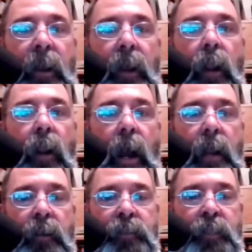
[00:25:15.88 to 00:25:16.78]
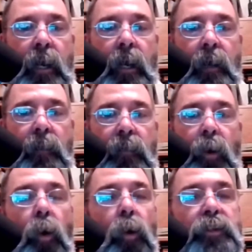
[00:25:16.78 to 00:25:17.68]
But our irons,
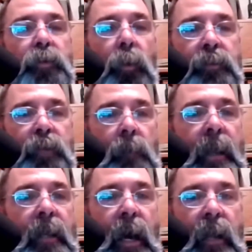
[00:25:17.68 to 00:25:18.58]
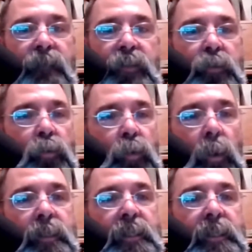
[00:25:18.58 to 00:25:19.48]
the horse ones are made out of just
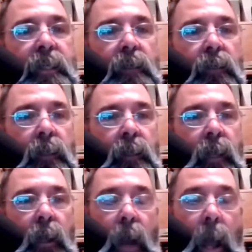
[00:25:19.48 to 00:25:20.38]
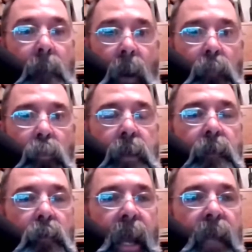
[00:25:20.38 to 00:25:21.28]
rolled steel.
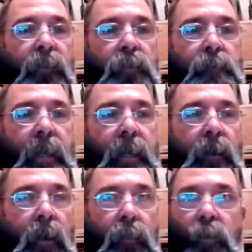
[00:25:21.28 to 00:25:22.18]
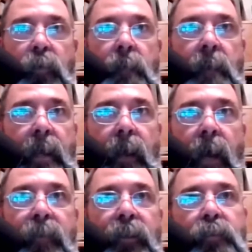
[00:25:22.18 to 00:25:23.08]
We had those made. Those were
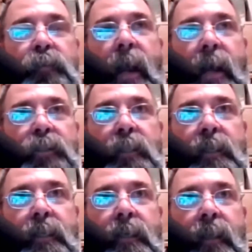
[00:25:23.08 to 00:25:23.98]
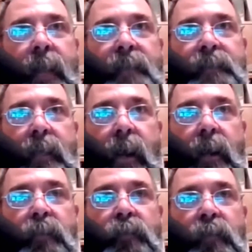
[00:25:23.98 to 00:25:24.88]
made. I think those were actually, that set
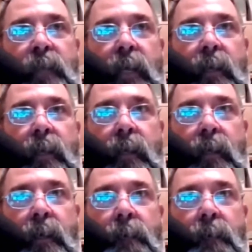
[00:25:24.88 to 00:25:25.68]
of irons was a